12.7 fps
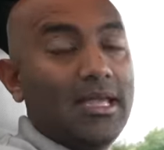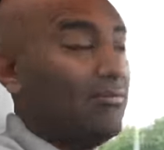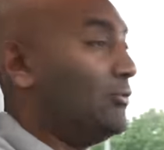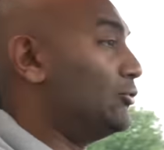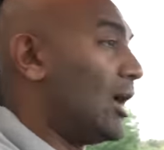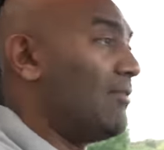
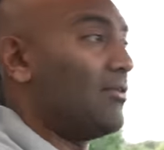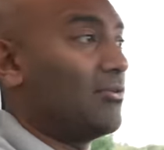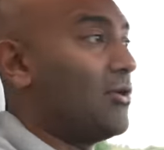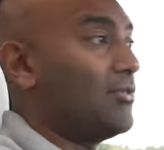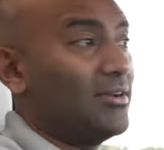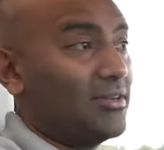If you drive on a
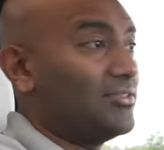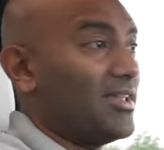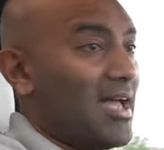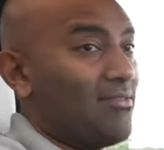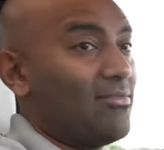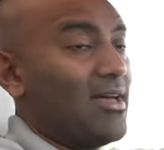road that doesn't
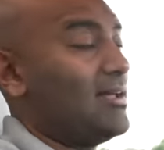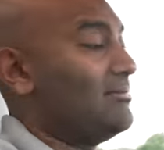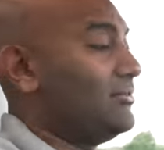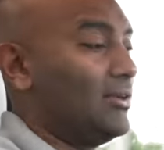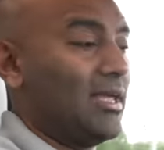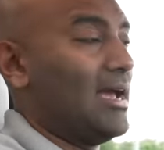have that,
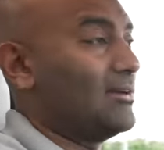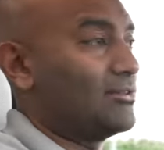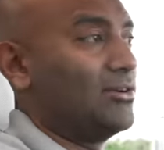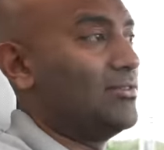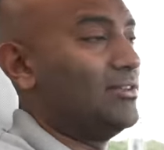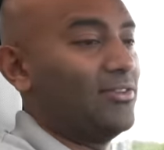you can't
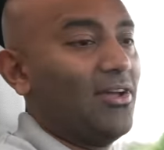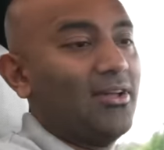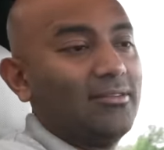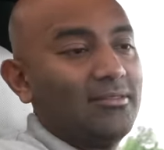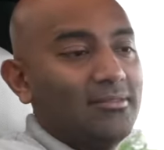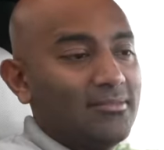turn this
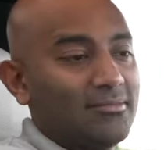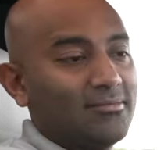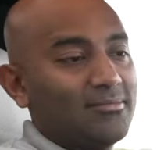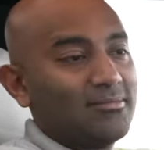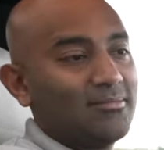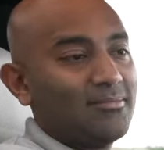
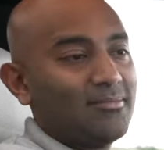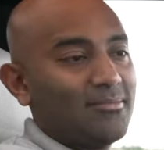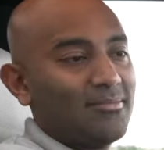on. If